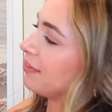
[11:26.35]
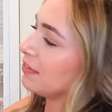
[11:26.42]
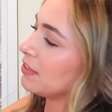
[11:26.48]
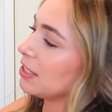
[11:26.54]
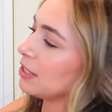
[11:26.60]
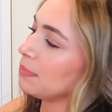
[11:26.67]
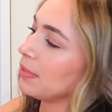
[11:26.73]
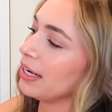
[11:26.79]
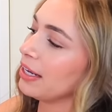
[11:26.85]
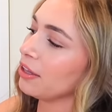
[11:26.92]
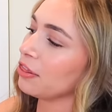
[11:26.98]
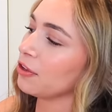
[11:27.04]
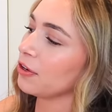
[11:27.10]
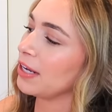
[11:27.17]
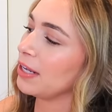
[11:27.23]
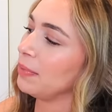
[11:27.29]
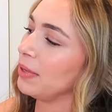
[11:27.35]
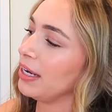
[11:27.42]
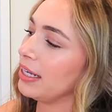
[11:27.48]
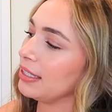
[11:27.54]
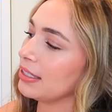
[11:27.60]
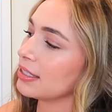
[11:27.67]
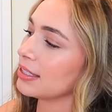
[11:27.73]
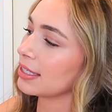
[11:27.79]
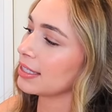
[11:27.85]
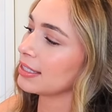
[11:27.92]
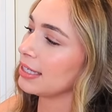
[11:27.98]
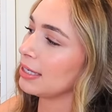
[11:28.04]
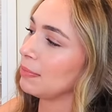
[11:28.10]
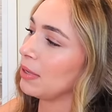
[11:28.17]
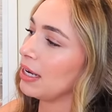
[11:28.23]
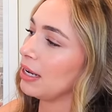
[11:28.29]
15 minute, 30 minute, and
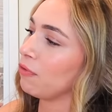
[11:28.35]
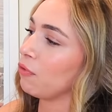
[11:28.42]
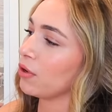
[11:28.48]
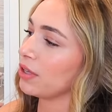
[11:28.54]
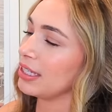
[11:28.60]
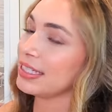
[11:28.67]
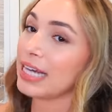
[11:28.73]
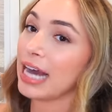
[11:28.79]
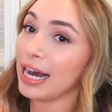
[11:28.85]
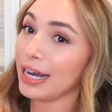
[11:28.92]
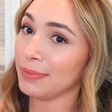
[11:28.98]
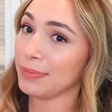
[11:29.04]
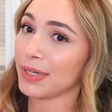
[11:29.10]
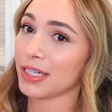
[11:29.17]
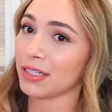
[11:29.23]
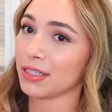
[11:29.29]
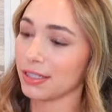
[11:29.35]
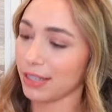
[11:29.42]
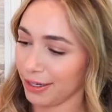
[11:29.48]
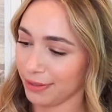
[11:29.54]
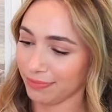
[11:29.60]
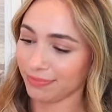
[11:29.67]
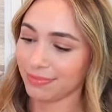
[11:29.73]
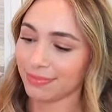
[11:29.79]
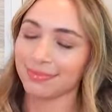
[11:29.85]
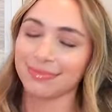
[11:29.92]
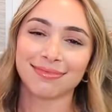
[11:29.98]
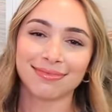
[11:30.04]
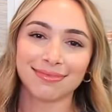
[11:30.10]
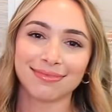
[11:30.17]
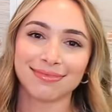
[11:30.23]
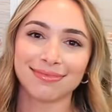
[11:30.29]
60 minute for the timer. So
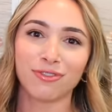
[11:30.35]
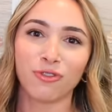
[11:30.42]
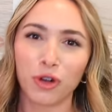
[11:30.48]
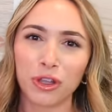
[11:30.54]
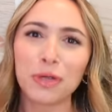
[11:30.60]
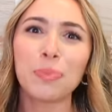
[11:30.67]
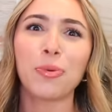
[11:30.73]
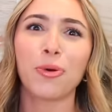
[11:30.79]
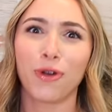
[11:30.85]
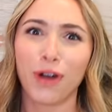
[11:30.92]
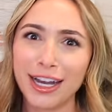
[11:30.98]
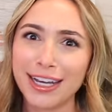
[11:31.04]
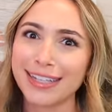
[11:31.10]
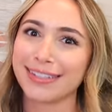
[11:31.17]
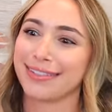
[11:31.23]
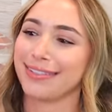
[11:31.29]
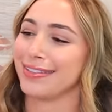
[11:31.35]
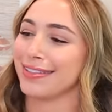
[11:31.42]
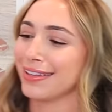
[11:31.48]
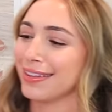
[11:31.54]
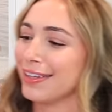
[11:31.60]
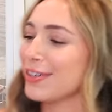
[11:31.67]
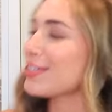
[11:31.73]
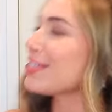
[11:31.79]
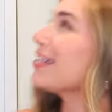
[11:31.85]
for the price, there's